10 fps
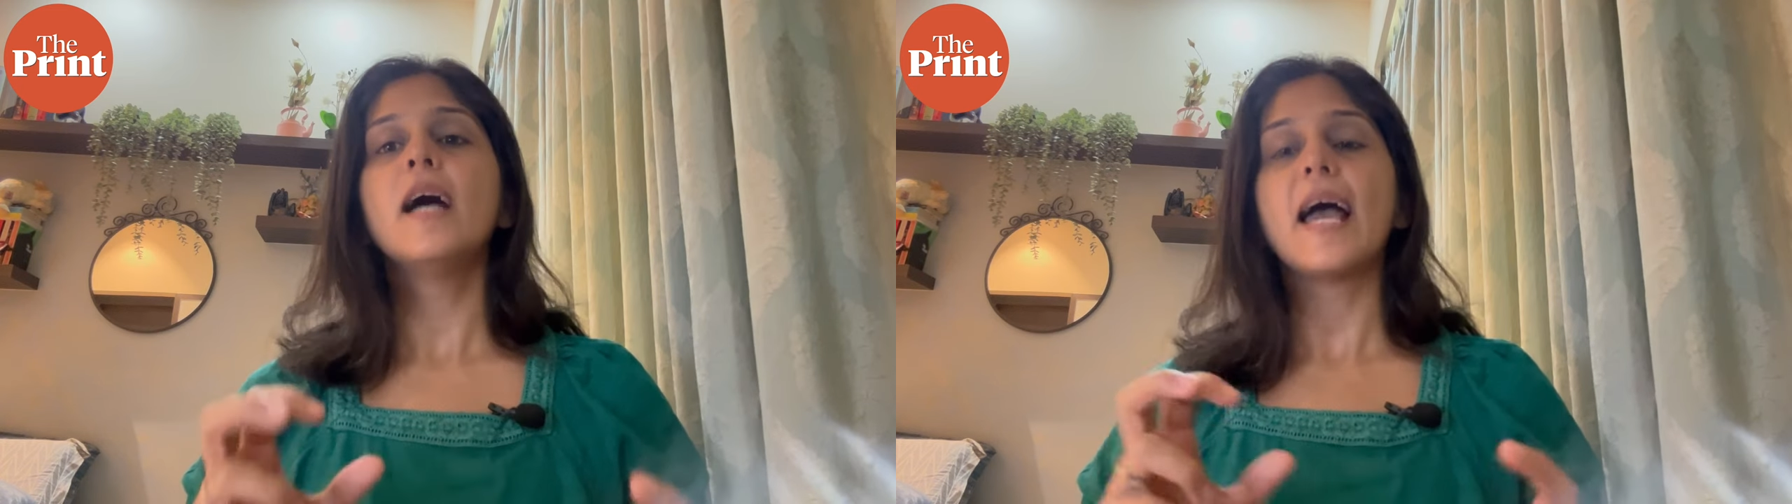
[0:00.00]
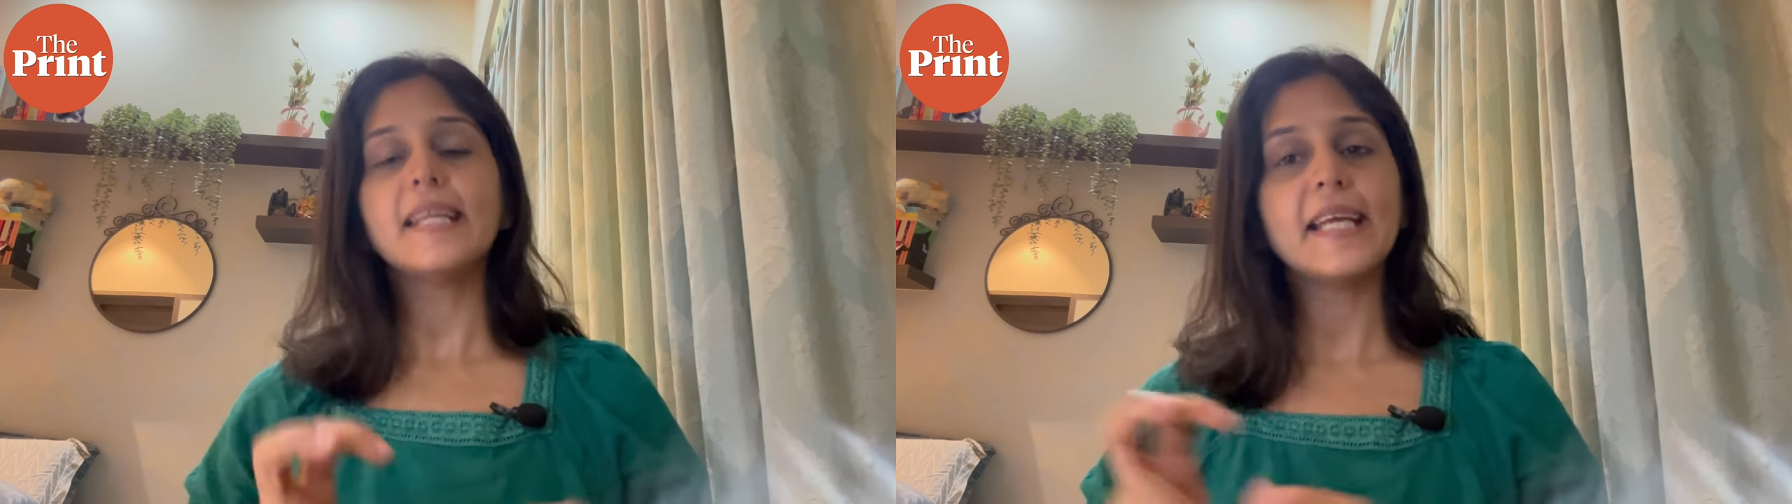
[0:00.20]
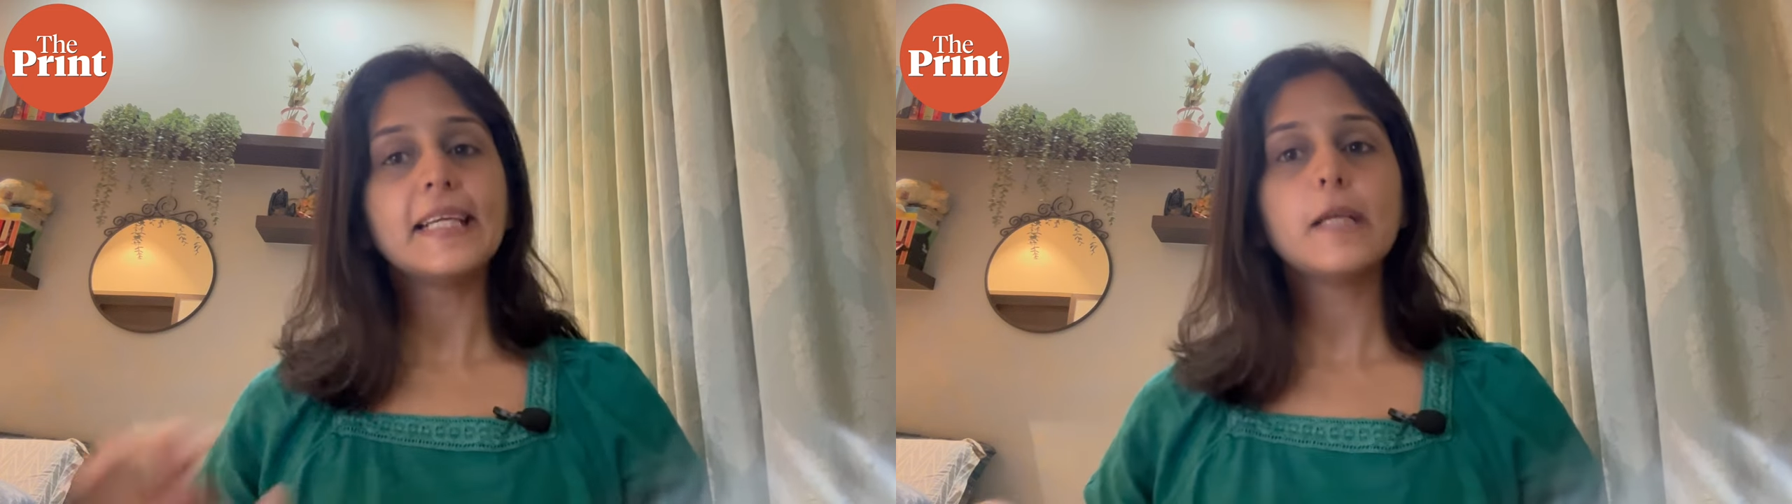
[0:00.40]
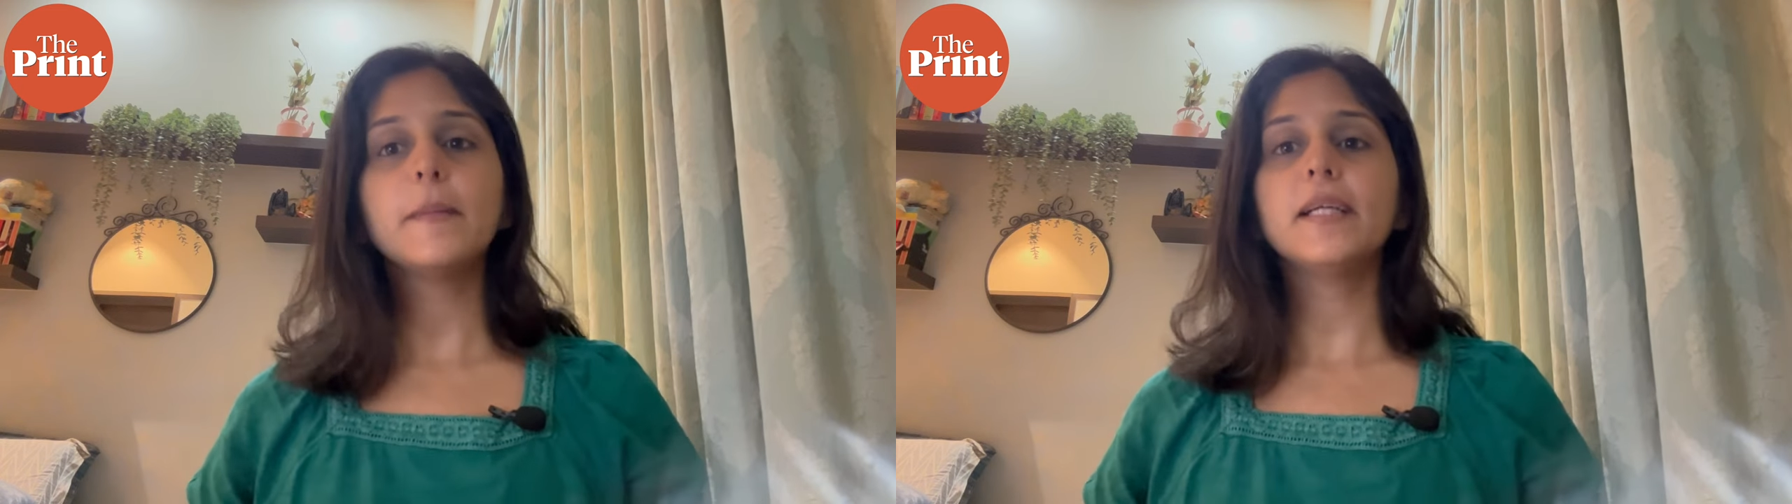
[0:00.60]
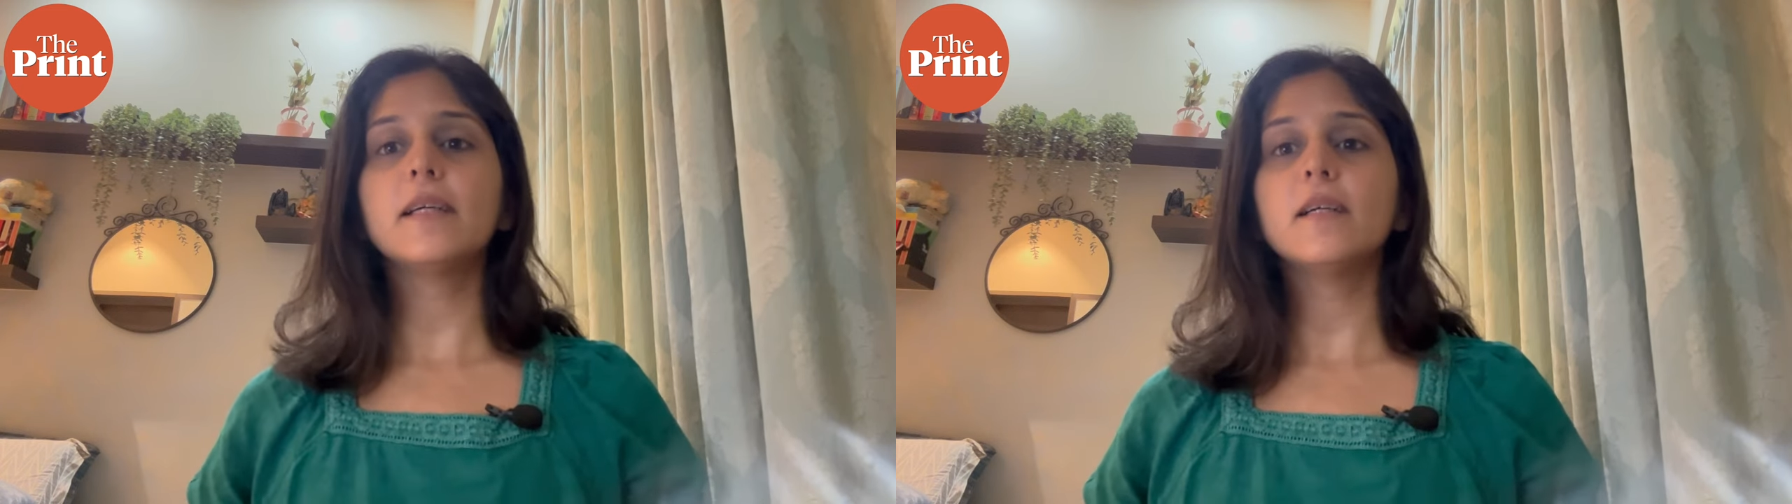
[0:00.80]
an 80
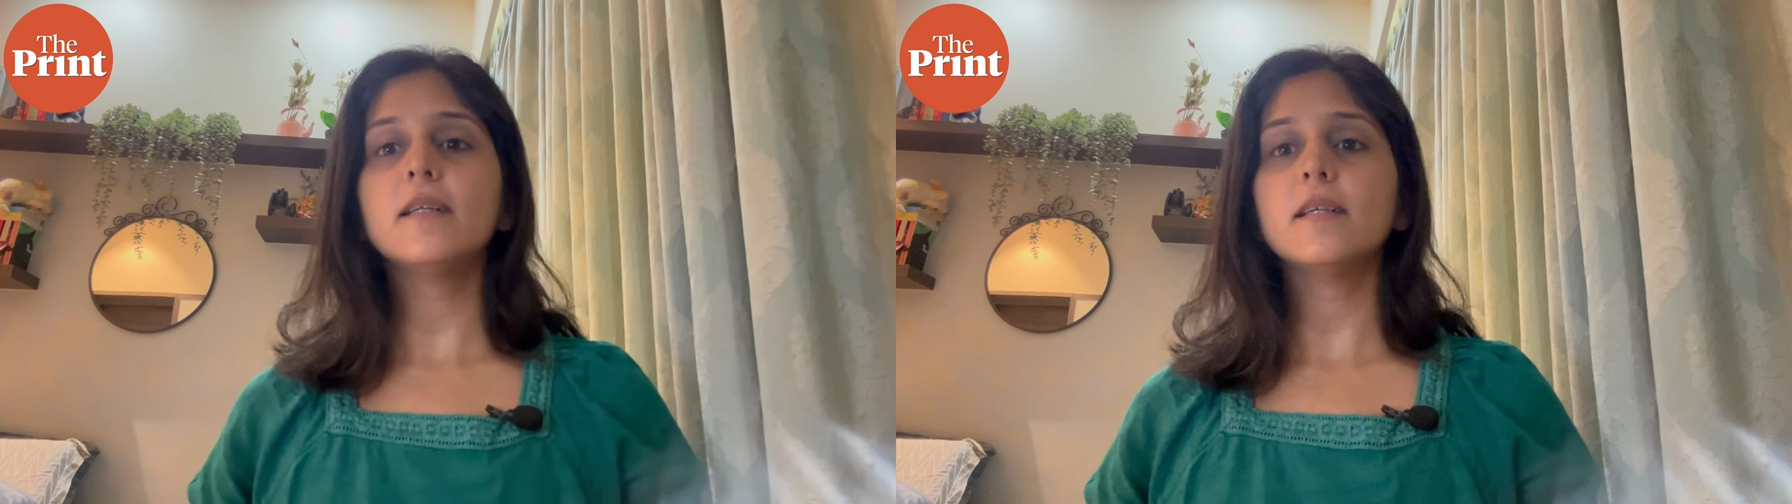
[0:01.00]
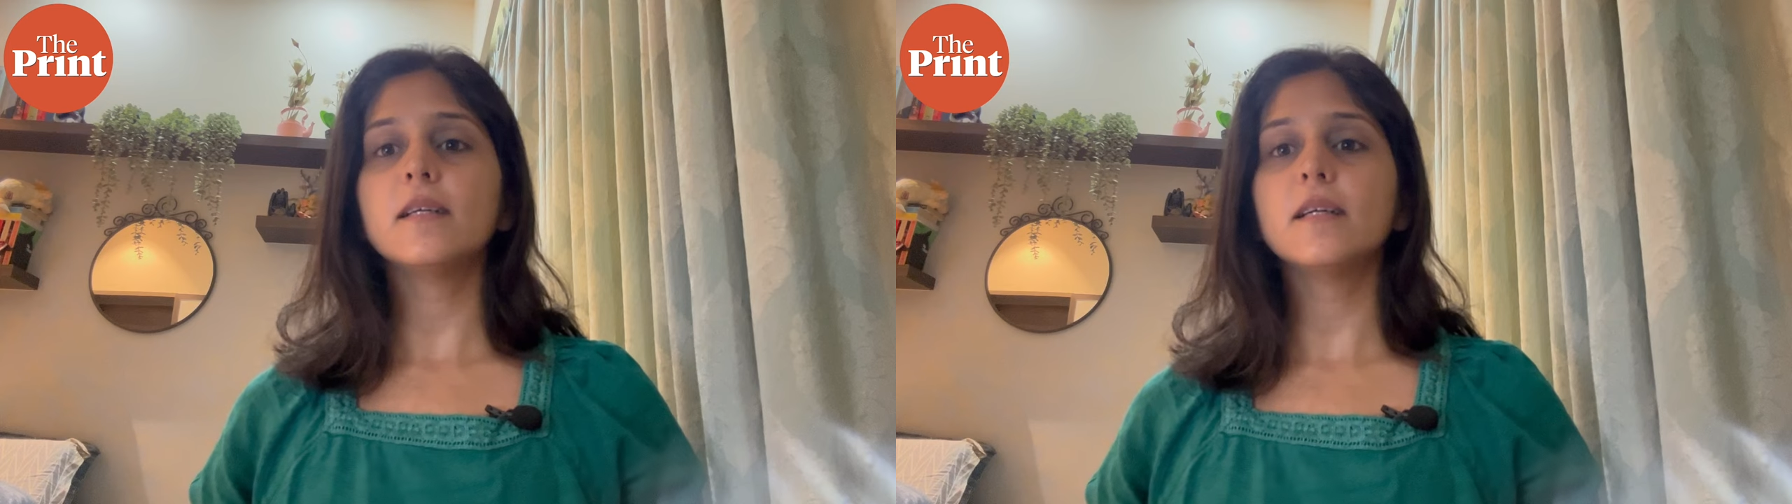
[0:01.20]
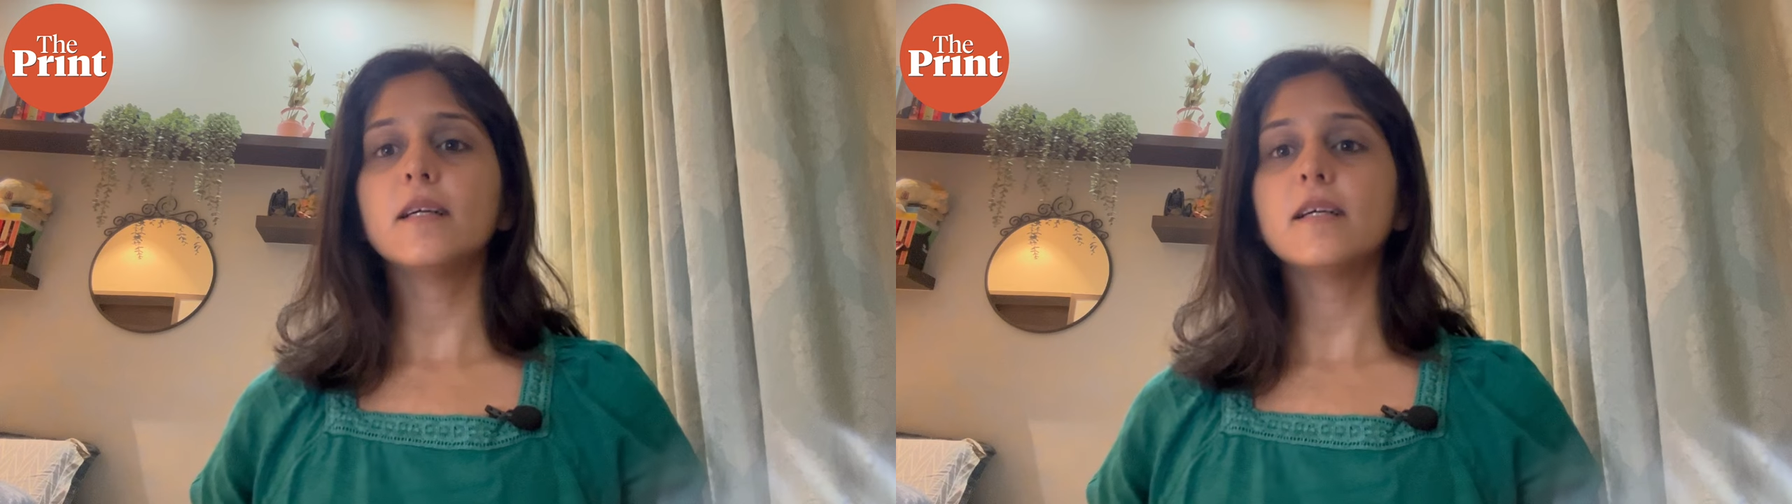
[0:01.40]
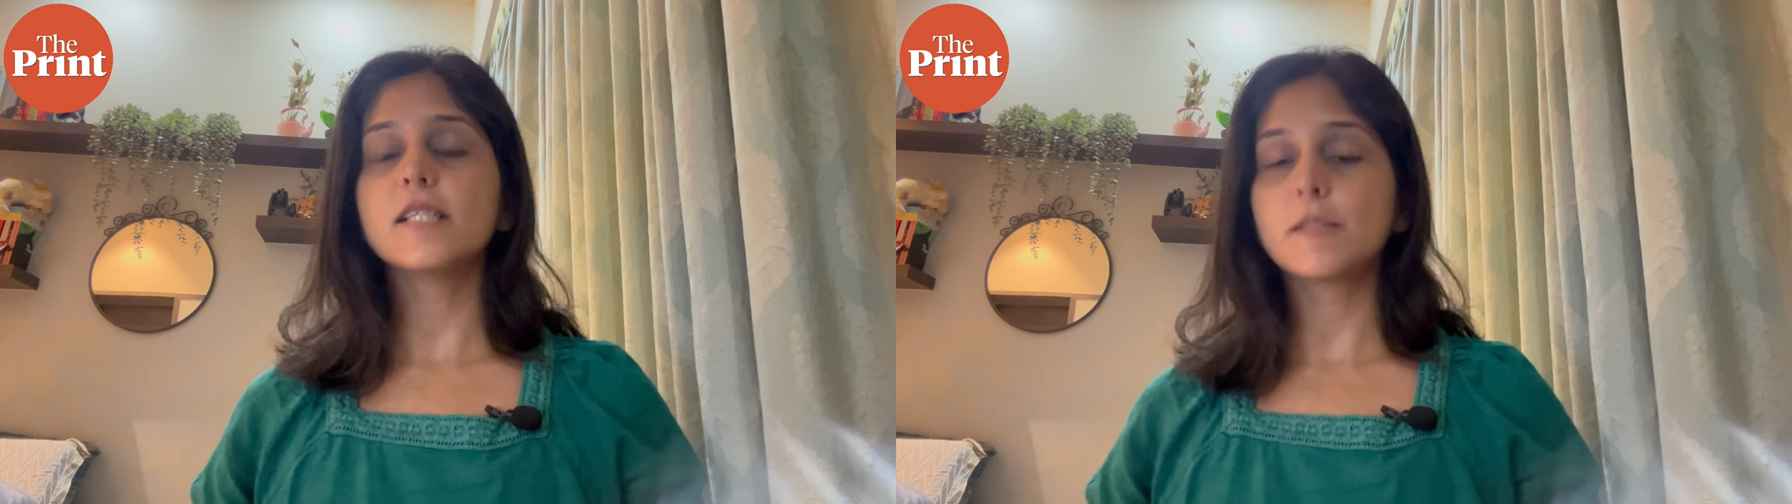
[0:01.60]
meter uh,